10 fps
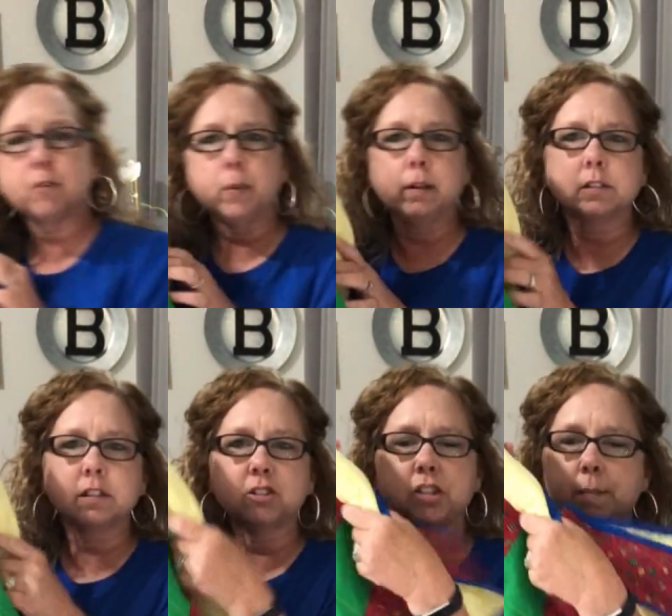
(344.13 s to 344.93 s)
of quilts
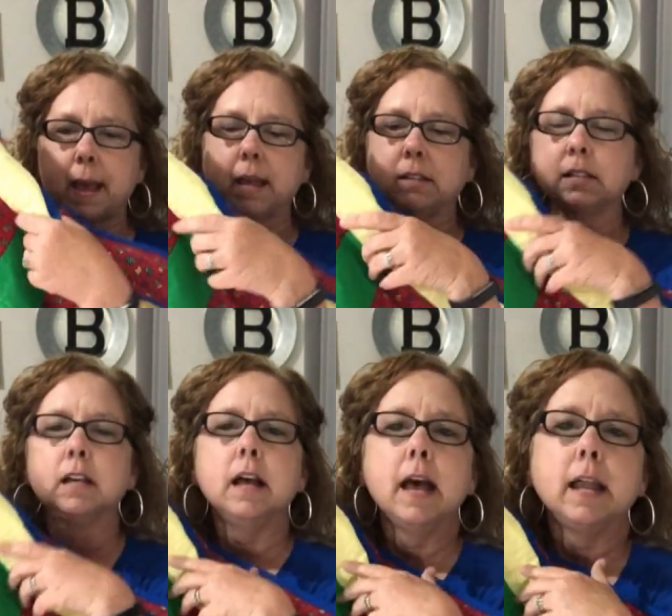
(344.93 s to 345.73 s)
that she makes.
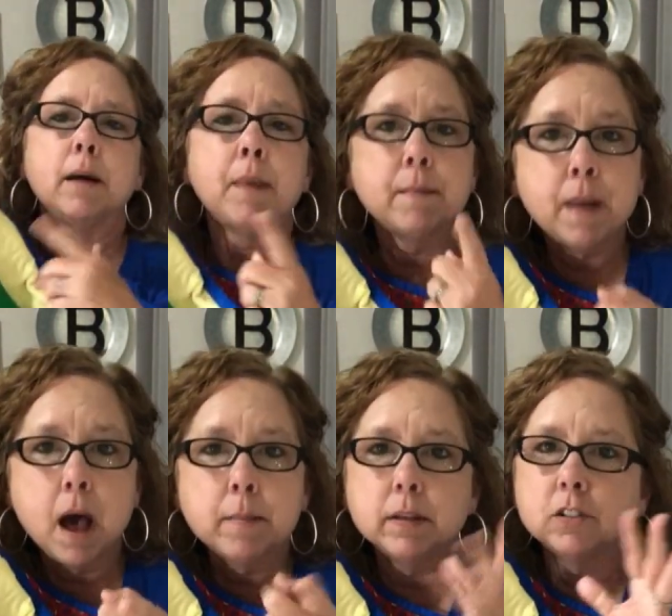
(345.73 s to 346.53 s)
Now, my
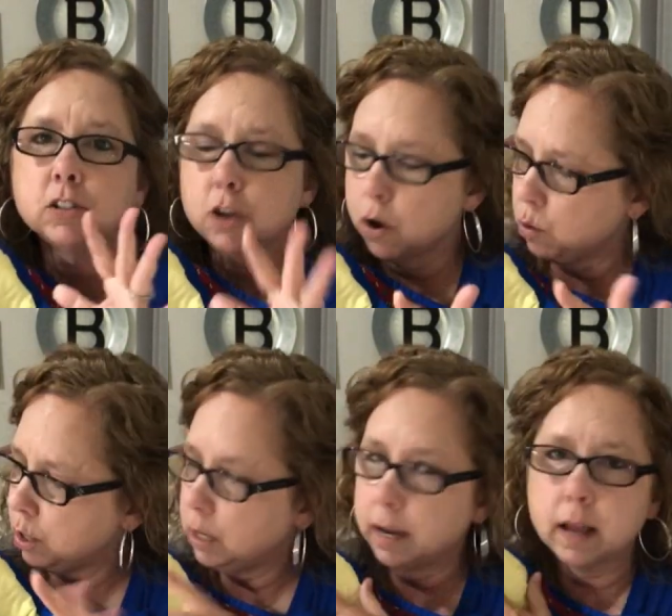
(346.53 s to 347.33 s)
mom is so
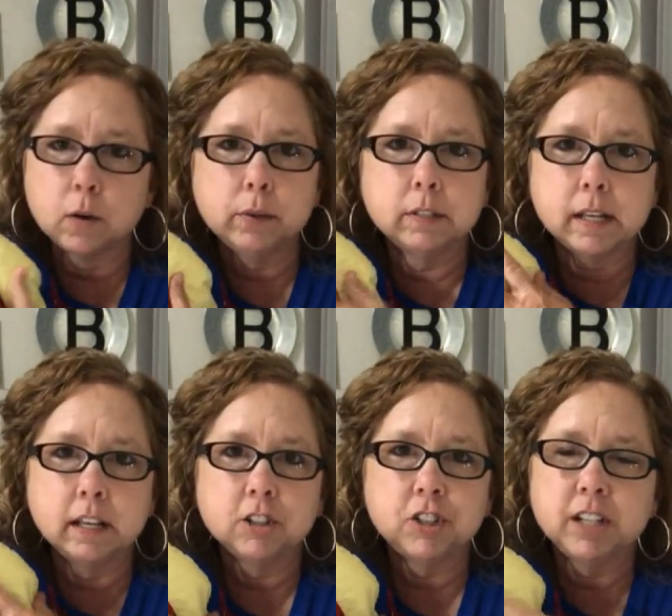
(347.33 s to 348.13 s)
good at
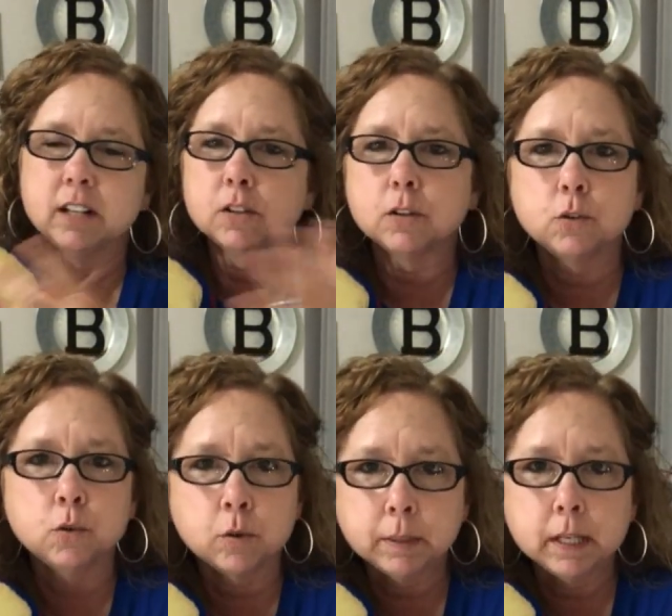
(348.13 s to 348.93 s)
quilting. She doesn't
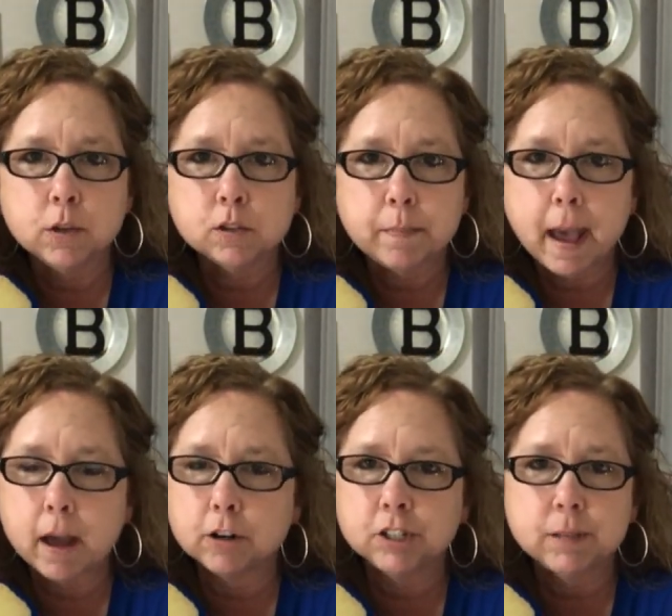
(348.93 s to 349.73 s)
normally use a
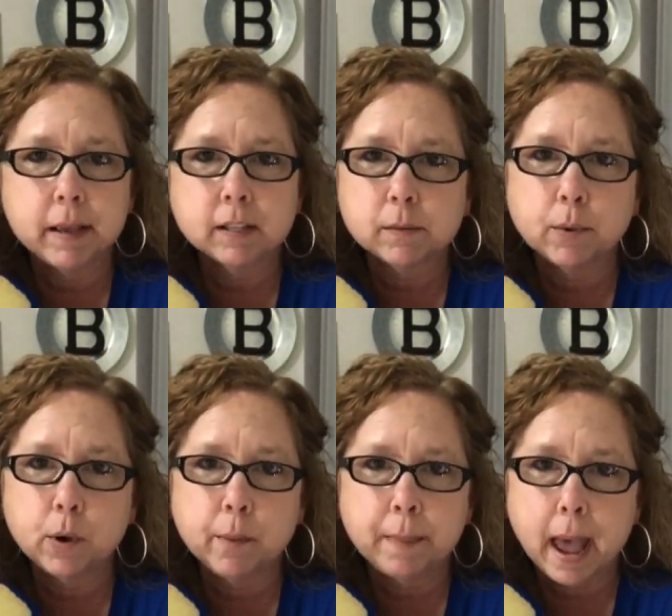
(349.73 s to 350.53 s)
pattern. She makes up her
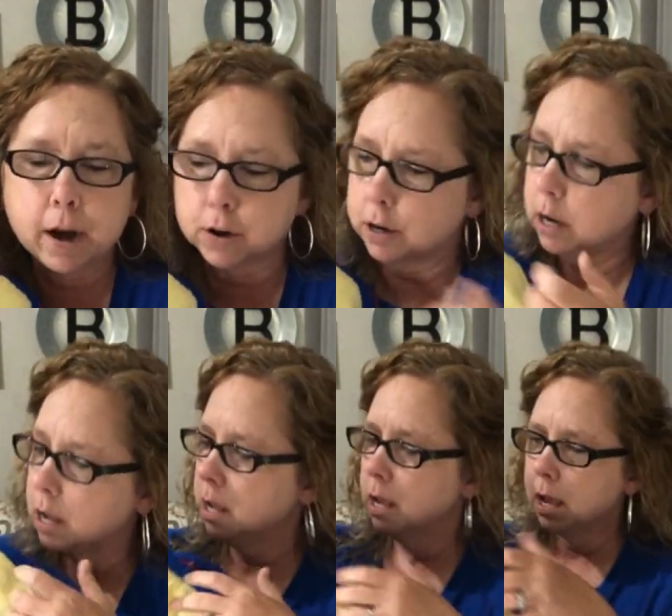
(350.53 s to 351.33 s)
own pattern.
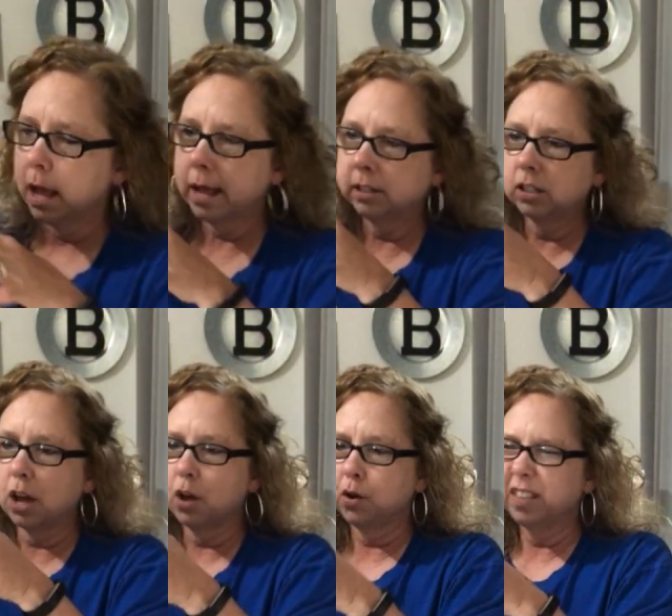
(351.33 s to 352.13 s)
And
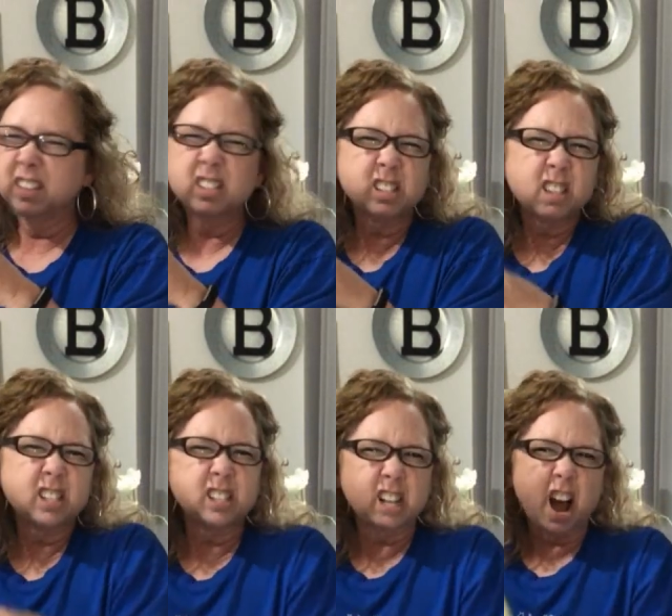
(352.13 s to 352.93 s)
so this is the
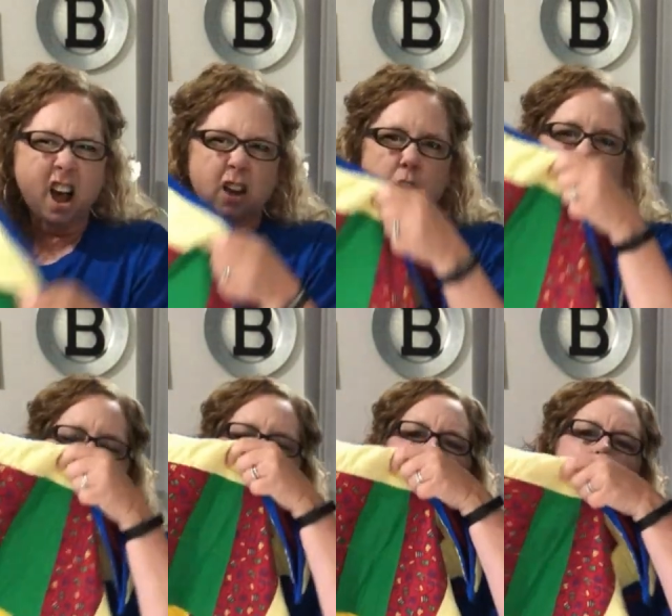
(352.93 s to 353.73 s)

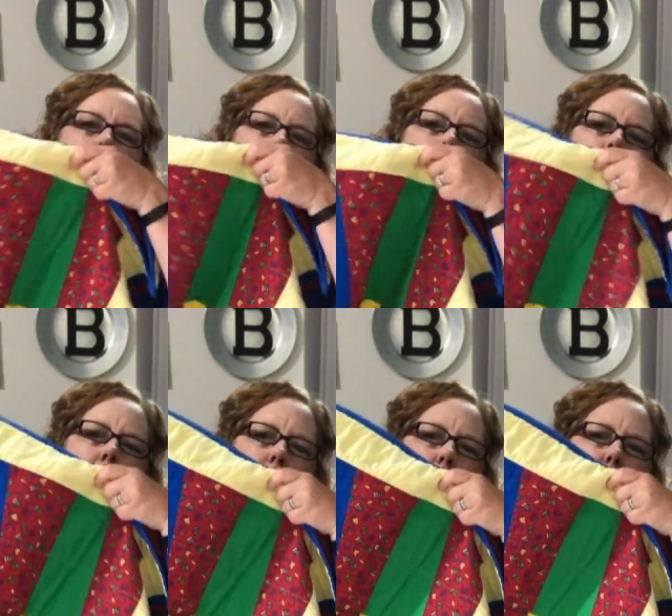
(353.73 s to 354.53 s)
style,
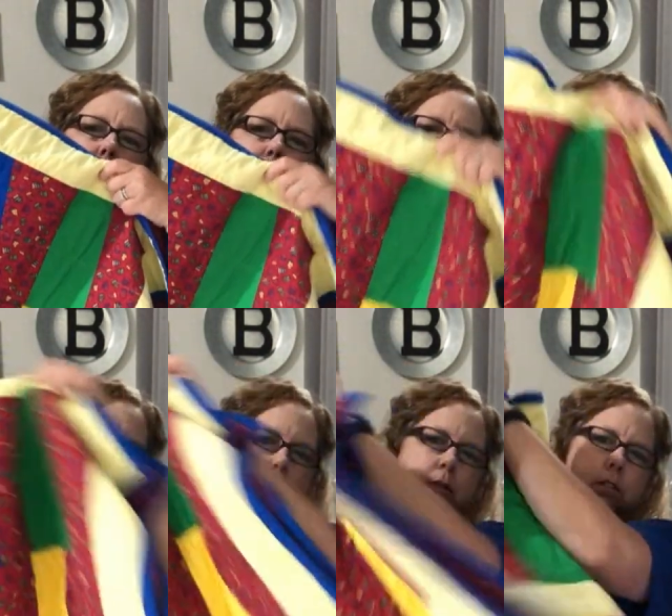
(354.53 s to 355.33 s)
you know, of
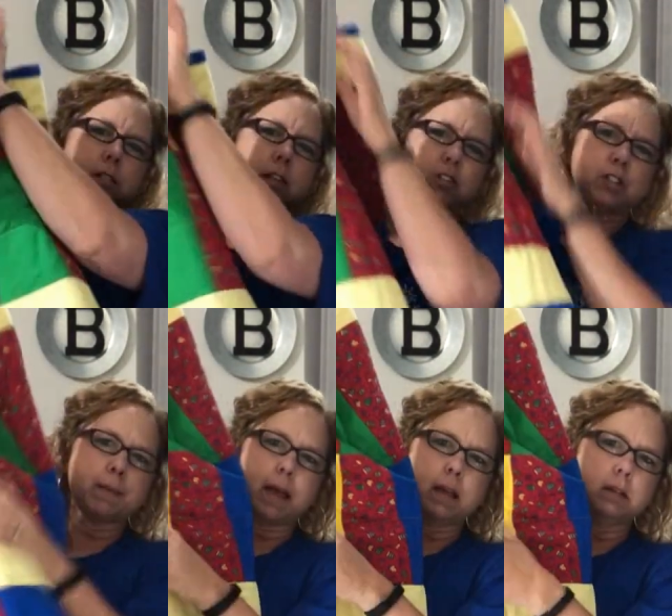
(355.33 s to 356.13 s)
quilts that she
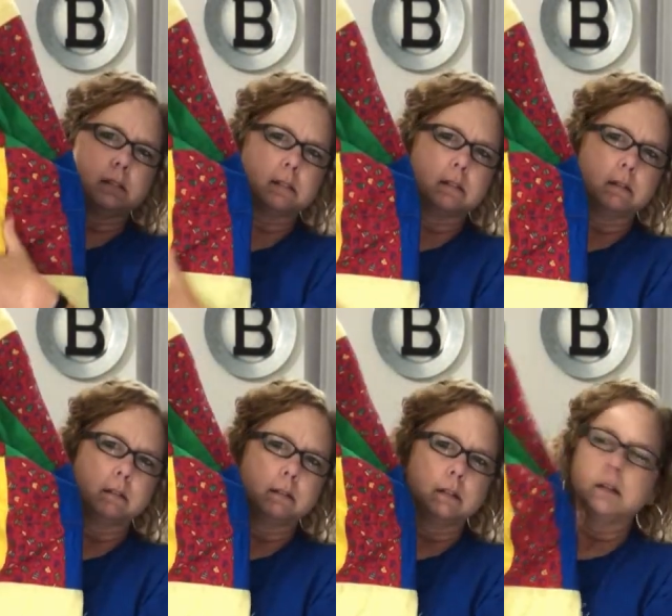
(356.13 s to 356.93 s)
makes.
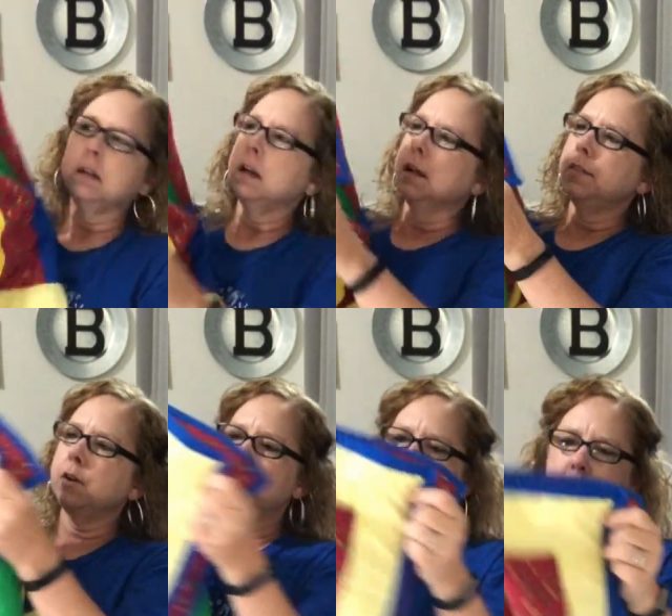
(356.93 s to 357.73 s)

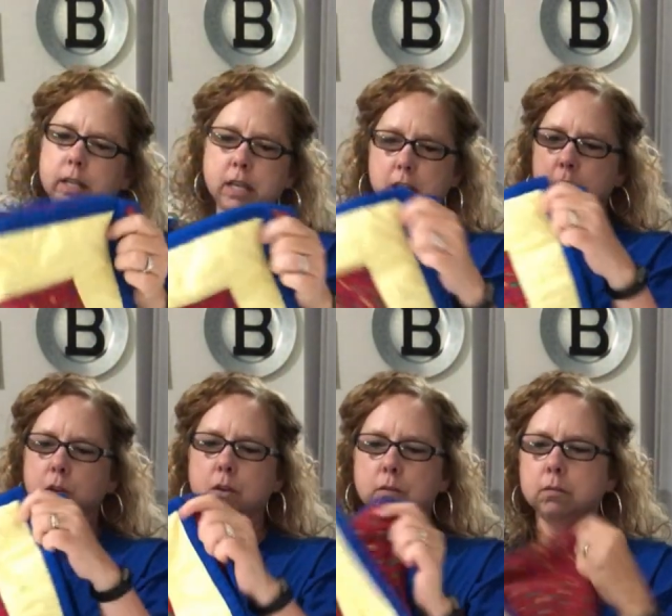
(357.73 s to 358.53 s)
They're really
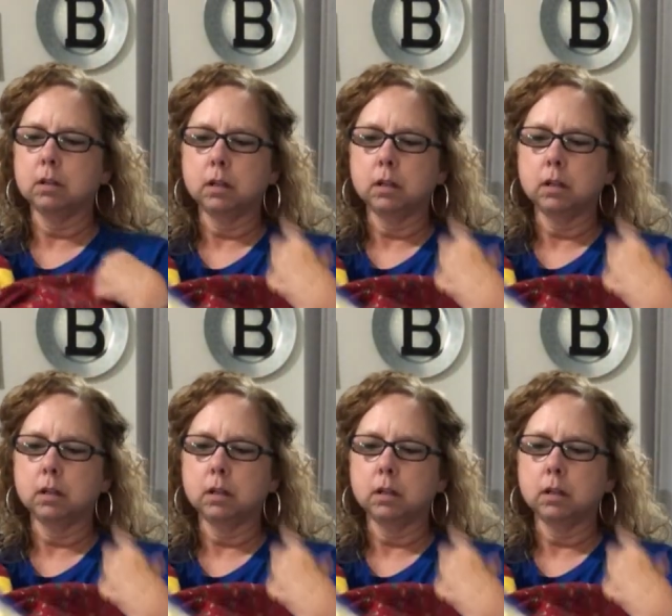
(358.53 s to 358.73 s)
cute.